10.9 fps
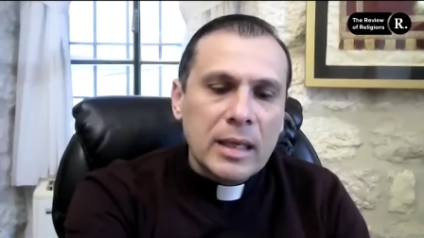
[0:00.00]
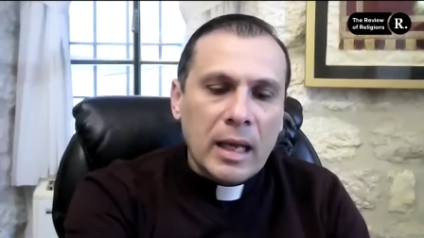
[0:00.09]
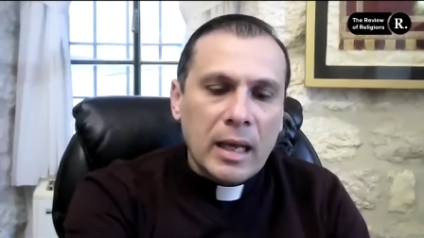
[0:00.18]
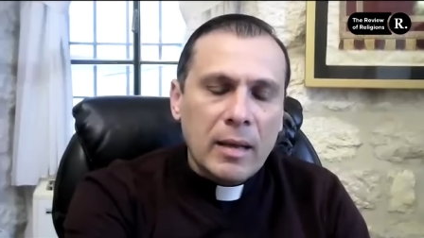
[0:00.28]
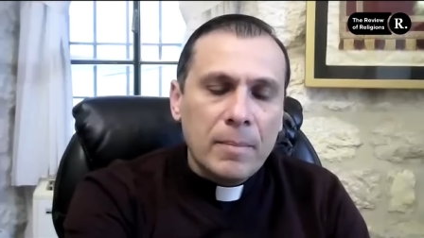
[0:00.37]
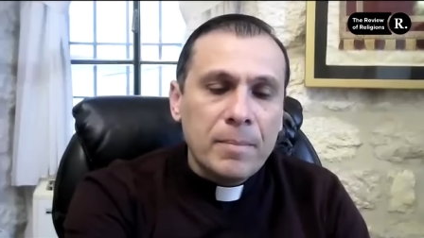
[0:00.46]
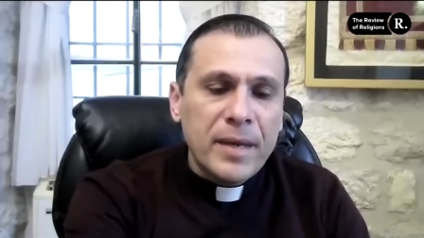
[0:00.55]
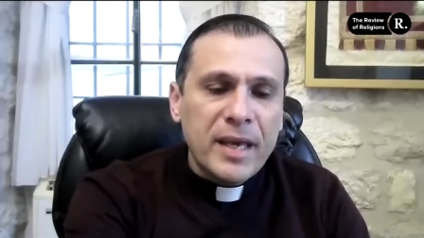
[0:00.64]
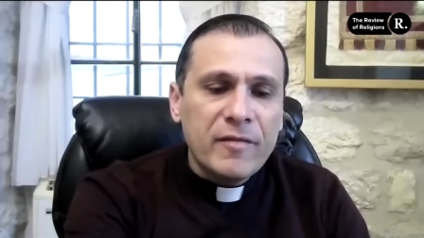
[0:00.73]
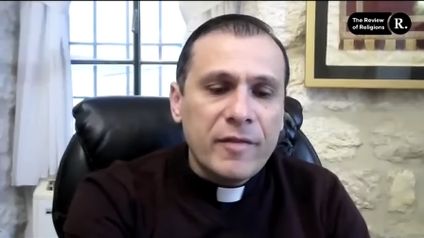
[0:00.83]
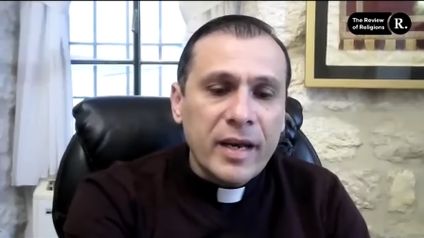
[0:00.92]
uh,
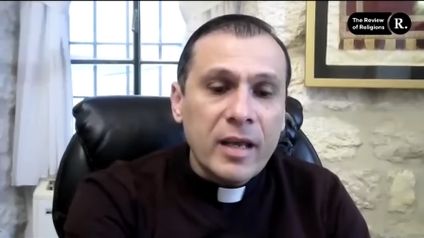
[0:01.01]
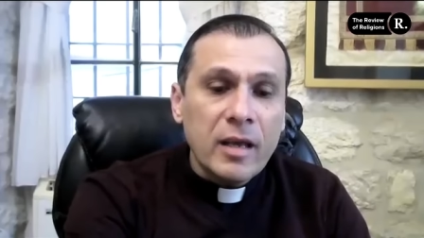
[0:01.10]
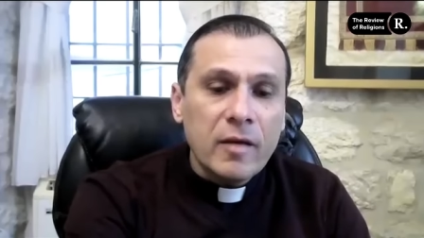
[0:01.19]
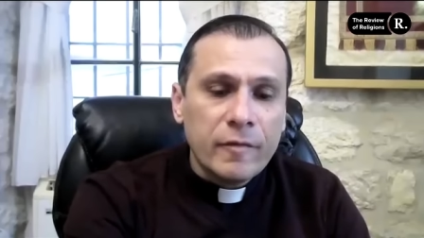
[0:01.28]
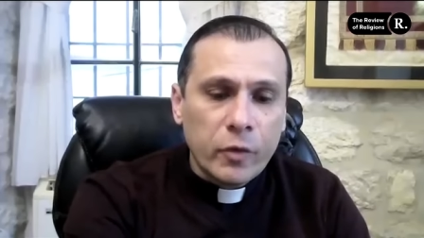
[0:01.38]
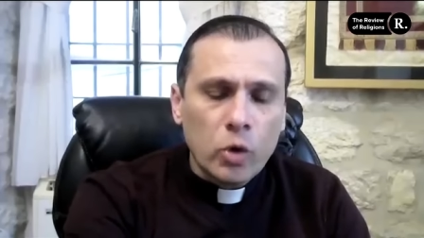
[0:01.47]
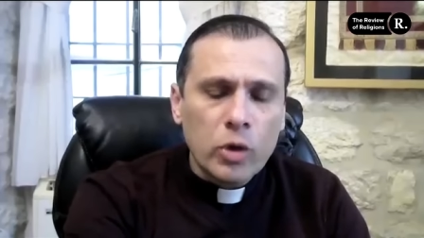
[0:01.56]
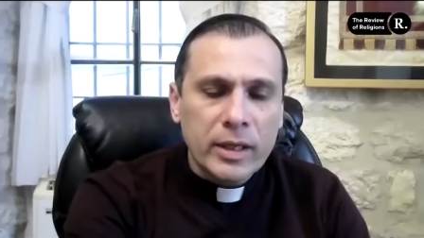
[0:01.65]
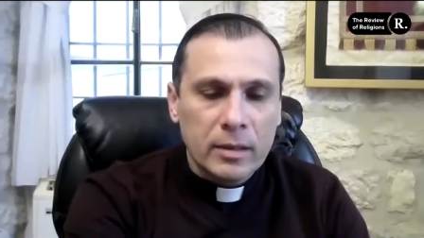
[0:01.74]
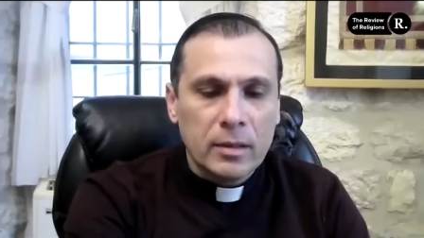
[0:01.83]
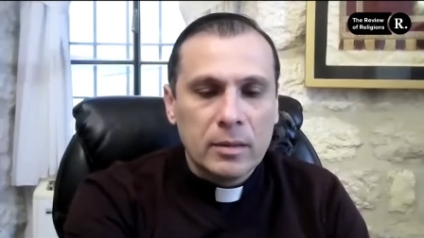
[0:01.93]
be very
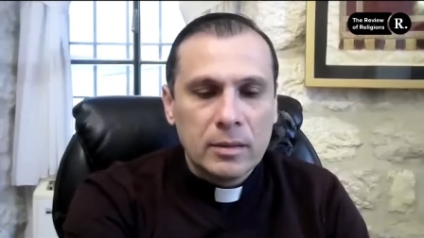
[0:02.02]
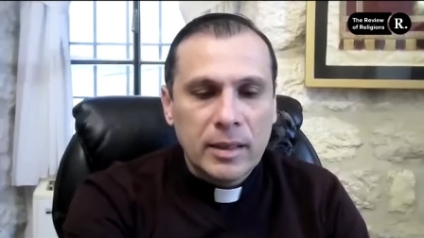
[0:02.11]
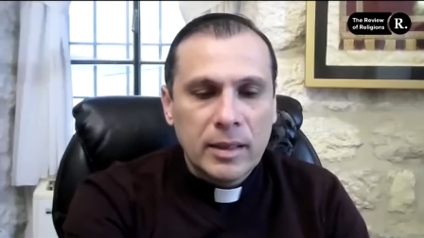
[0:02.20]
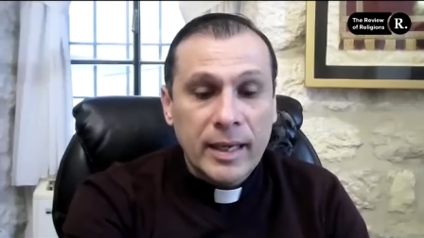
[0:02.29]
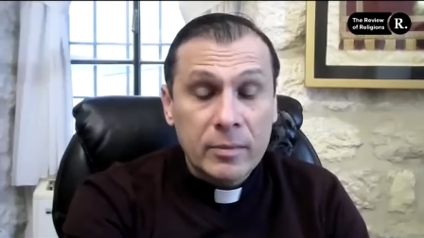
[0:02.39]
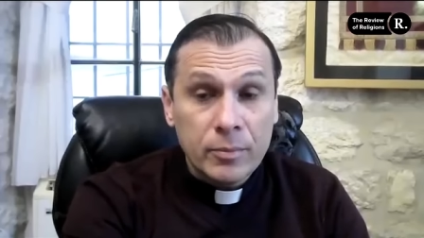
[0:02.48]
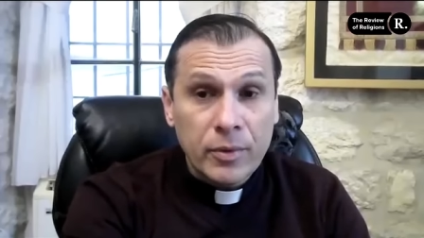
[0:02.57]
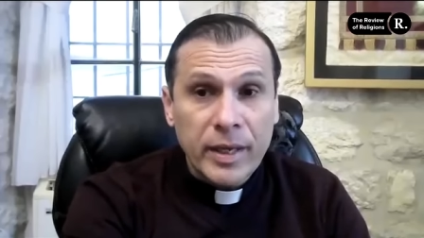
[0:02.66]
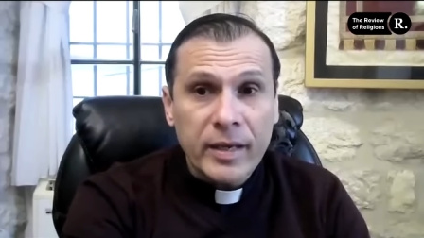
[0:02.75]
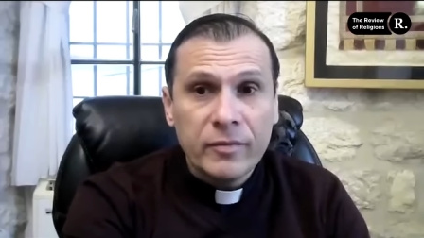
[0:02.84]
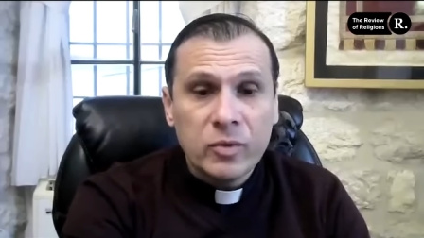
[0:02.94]
vocal and
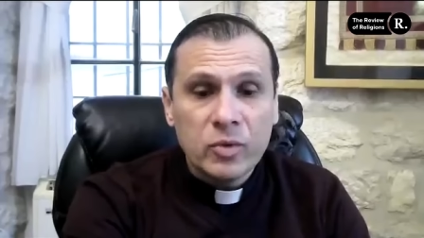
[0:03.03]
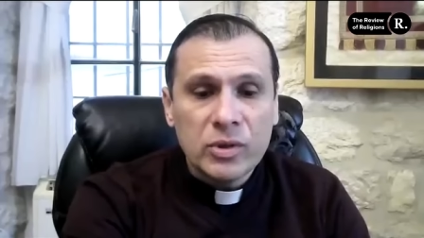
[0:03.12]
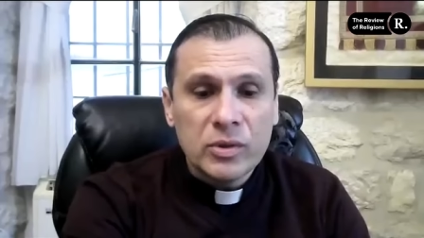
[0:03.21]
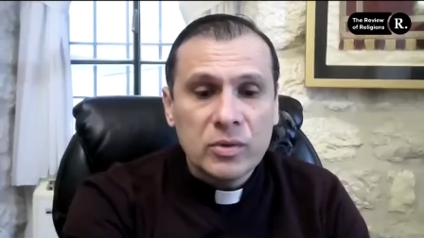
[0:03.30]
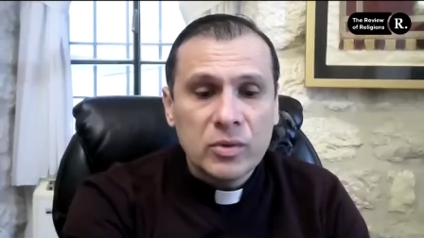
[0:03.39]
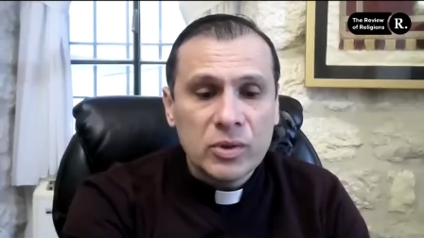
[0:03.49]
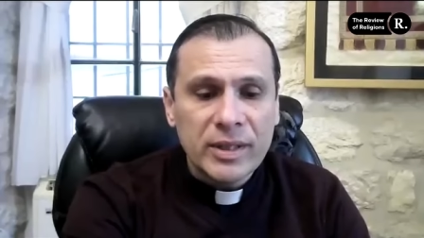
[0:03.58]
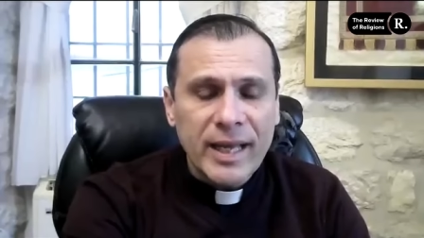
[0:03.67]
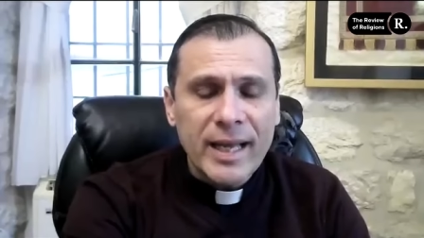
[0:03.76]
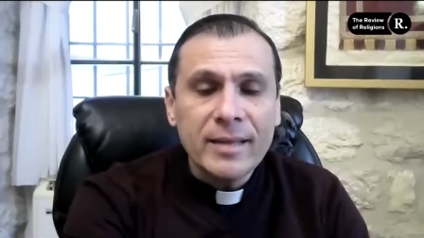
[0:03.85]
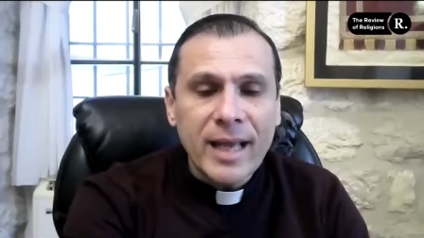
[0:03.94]
brave to, to
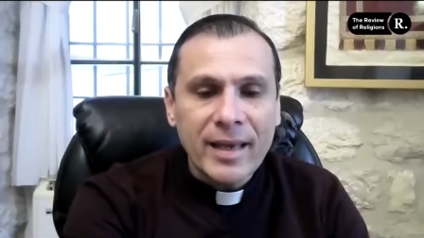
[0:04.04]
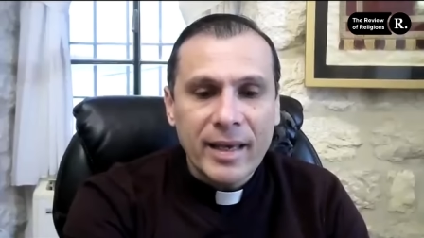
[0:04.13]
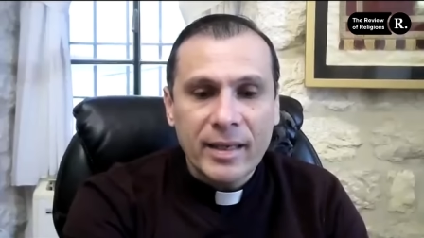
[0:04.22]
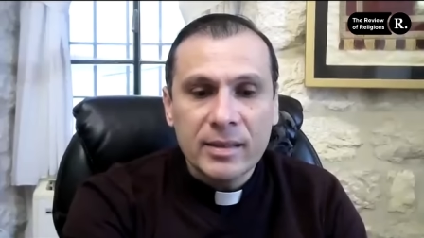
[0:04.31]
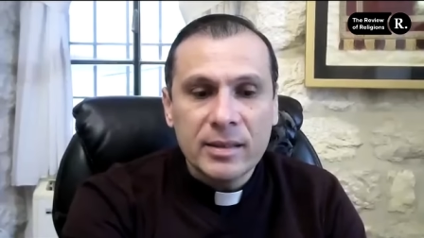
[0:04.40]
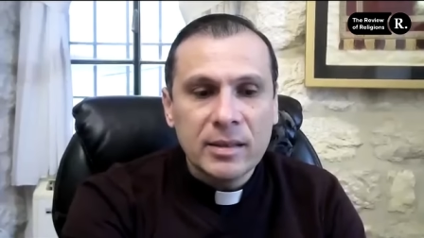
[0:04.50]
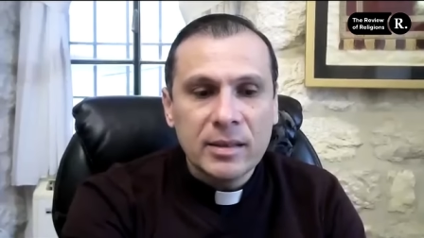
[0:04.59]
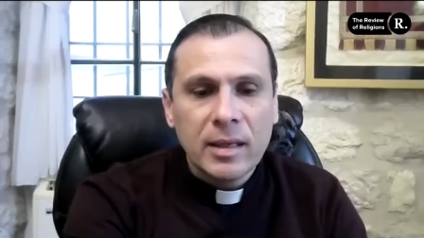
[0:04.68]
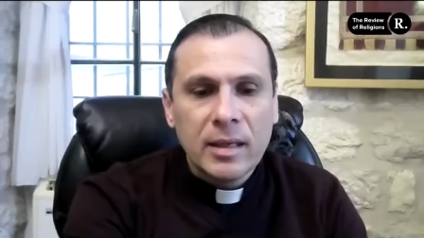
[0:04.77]
stand against